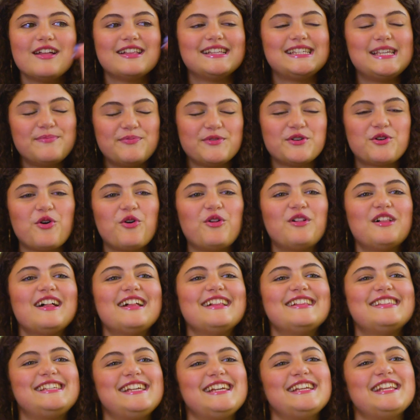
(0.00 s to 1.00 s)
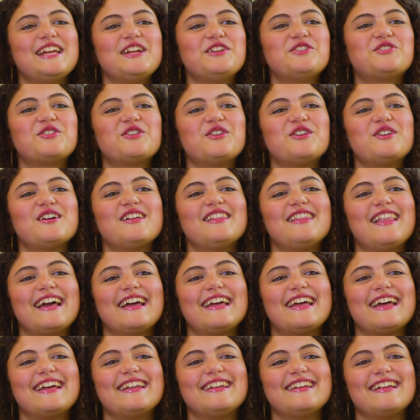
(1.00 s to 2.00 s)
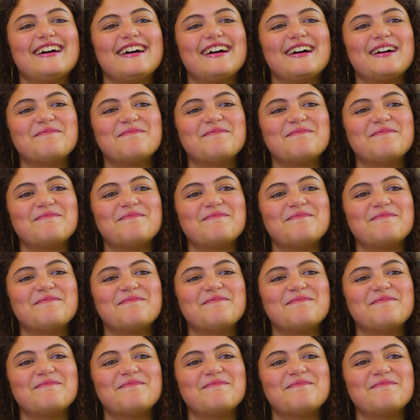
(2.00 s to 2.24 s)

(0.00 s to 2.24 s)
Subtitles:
typical teenager, like in